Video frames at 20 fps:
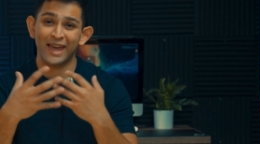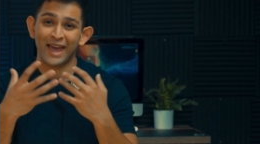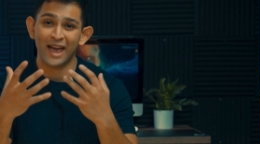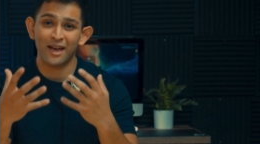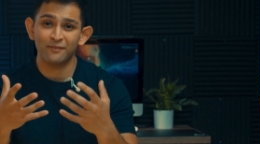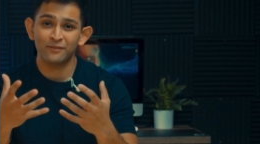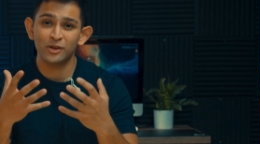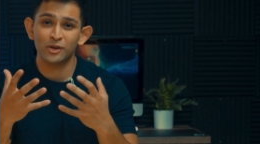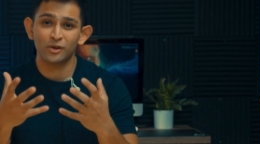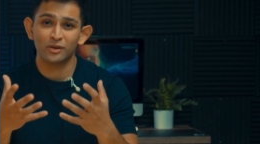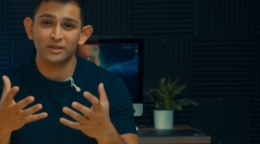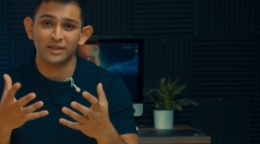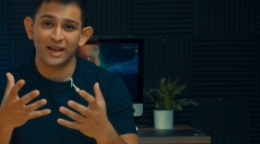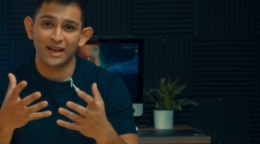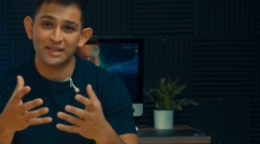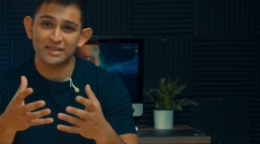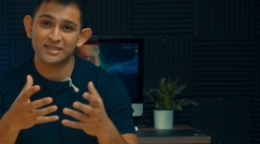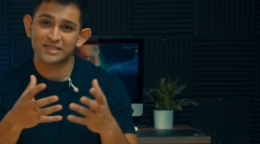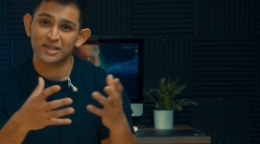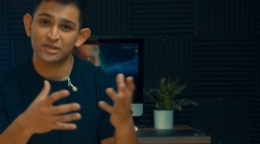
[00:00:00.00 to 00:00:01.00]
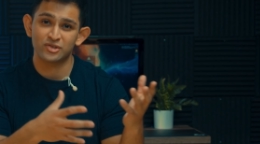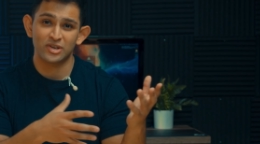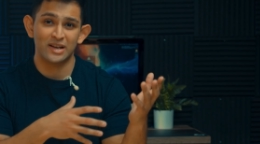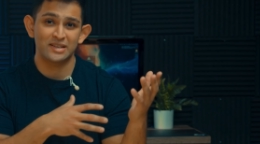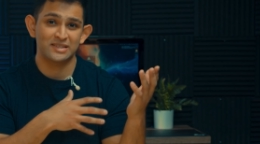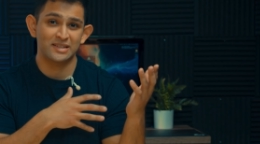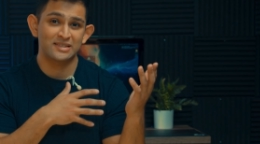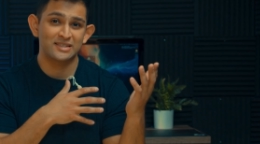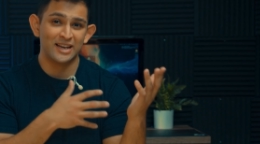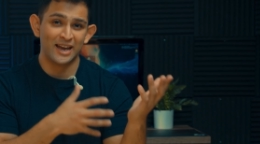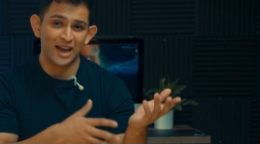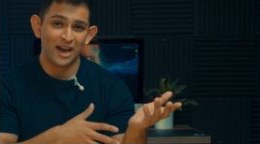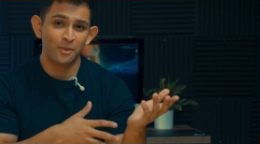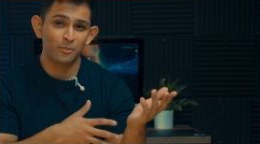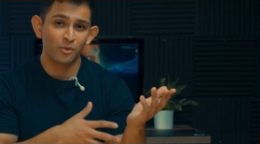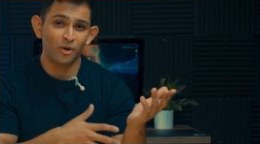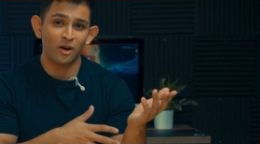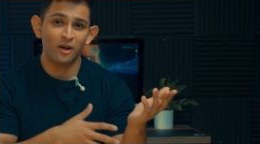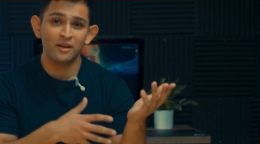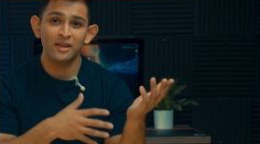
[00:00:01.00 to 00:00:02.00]
heavier lens such as a
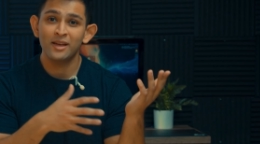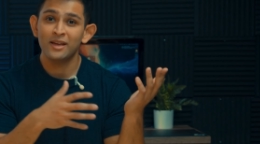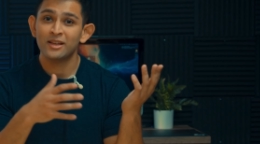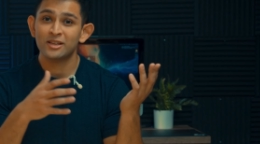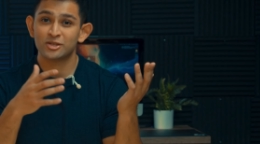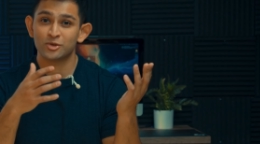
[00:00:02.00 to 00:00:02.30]
Tamron